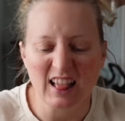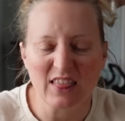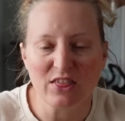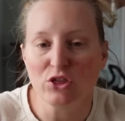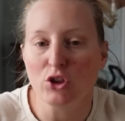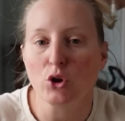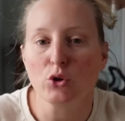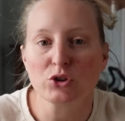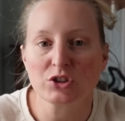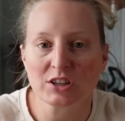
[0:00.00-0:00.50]

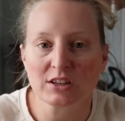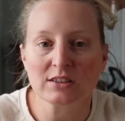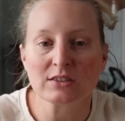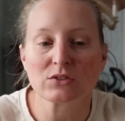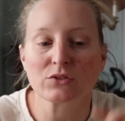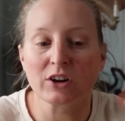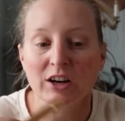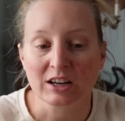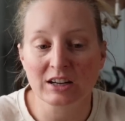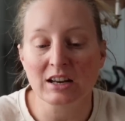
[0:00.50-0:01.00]
notions
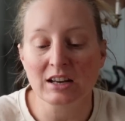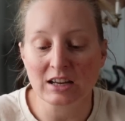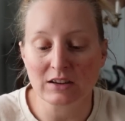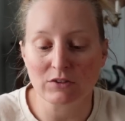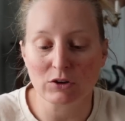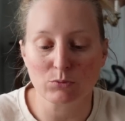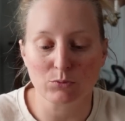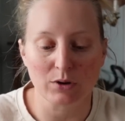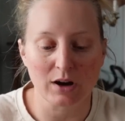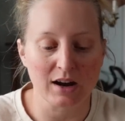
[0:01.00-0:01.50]
for any
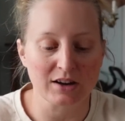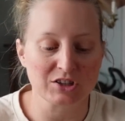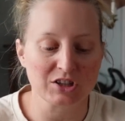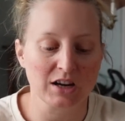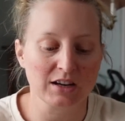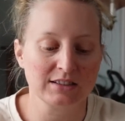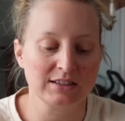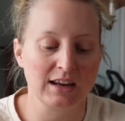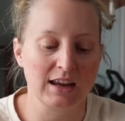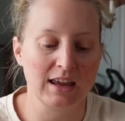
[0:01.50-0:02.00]
given
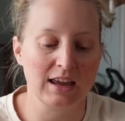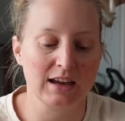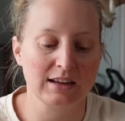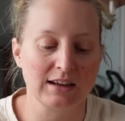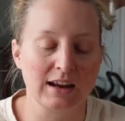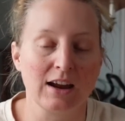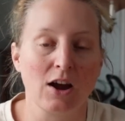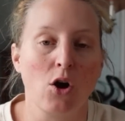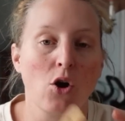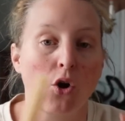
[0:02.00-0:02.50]
project, and
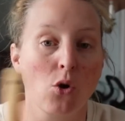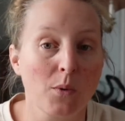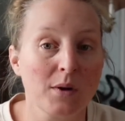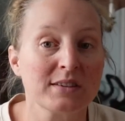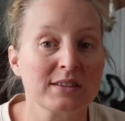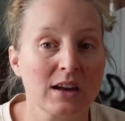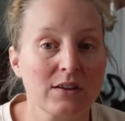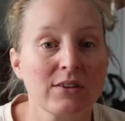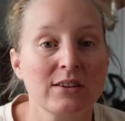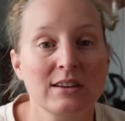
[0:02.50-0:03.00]
I
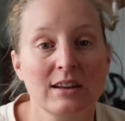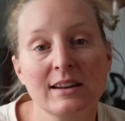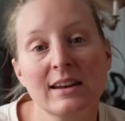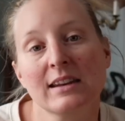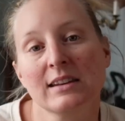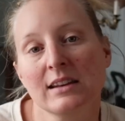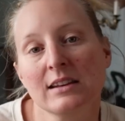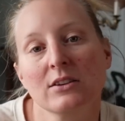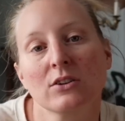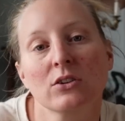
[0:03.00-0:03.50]
always have a
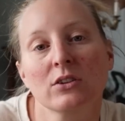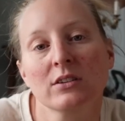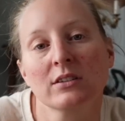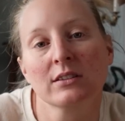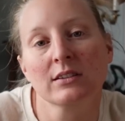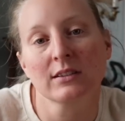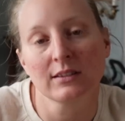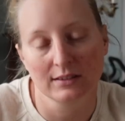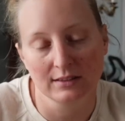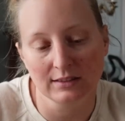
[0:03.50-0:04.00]
knitting needle
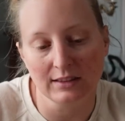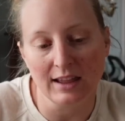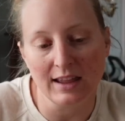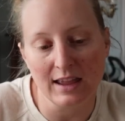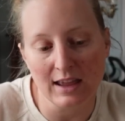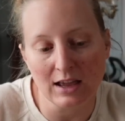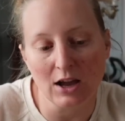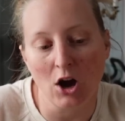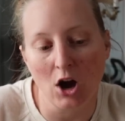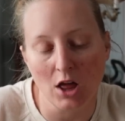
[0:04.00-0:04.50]

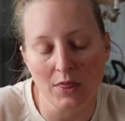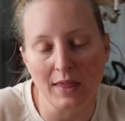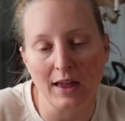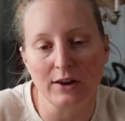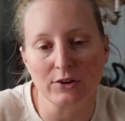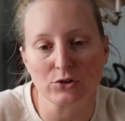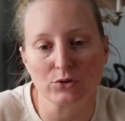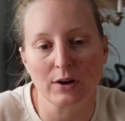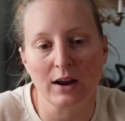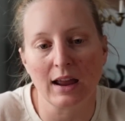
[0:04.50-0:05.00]
laying on
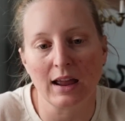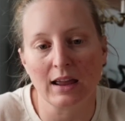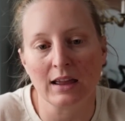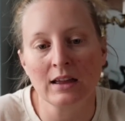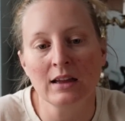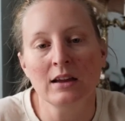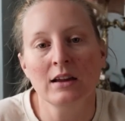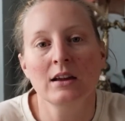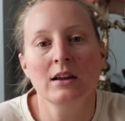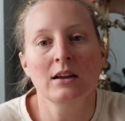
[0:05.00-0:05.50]
that tray